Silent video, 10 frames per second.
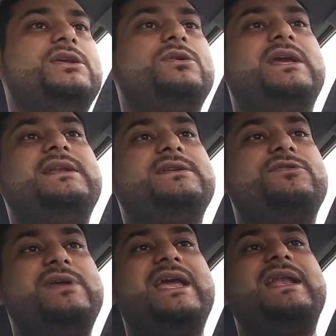you can
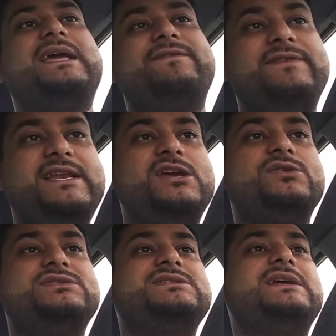create like
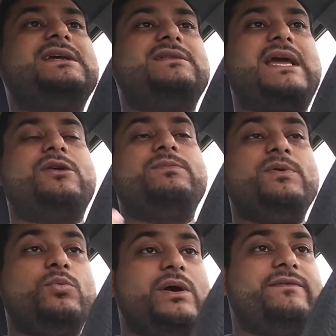videos. That could
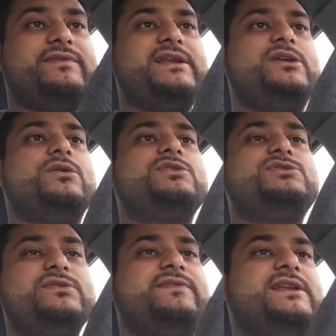be one video,
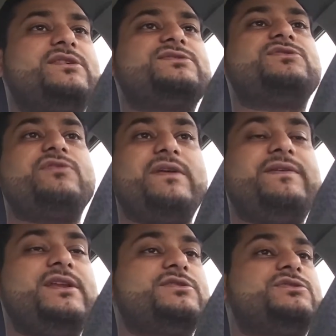two videos, or three
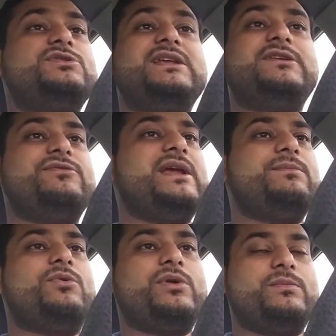videos, or you can
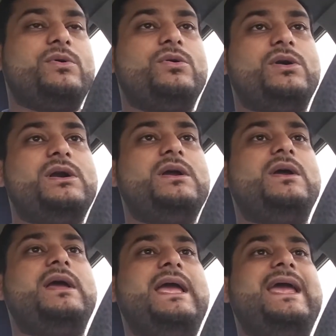create more and more.
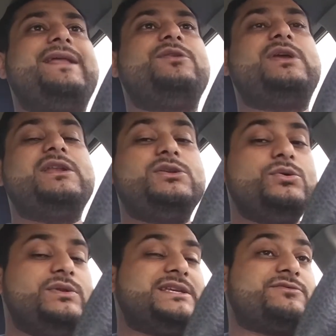And you can
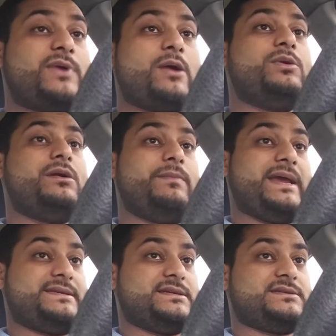do this regular
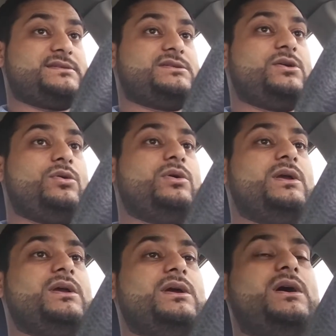basis. So
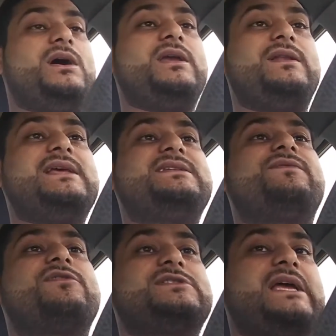uh, let's say
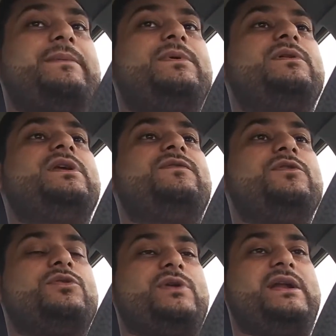for example if
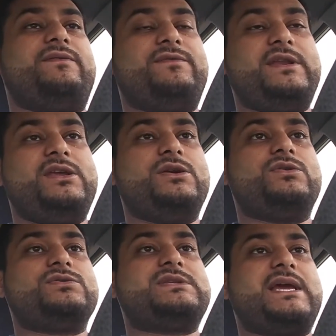you create a
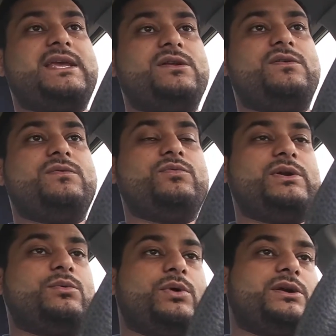videos like you know
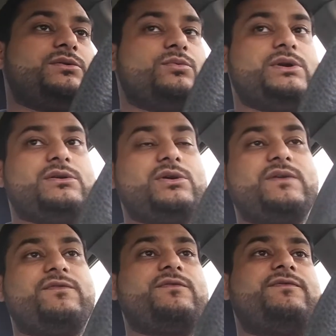we're, we're, we're
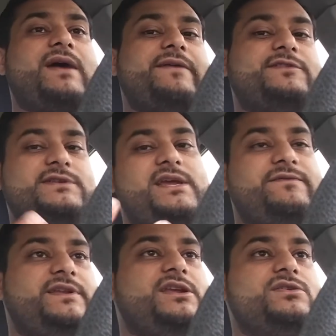looking for five to
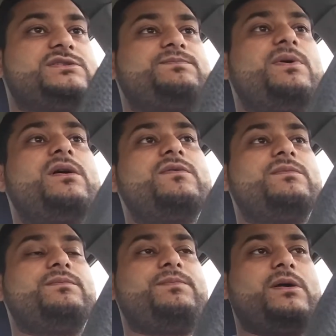ten videos per
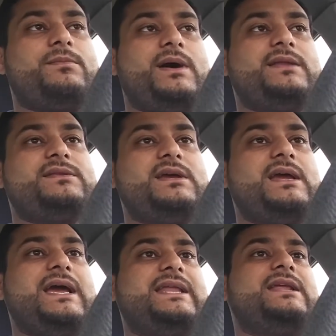per month
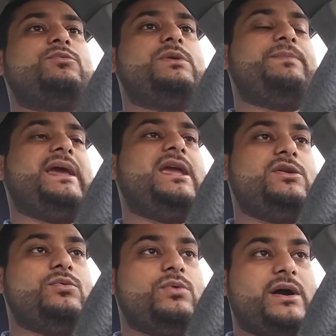and then we pay
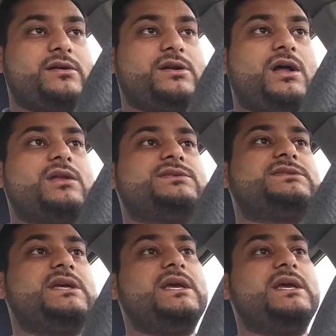you hundred dollars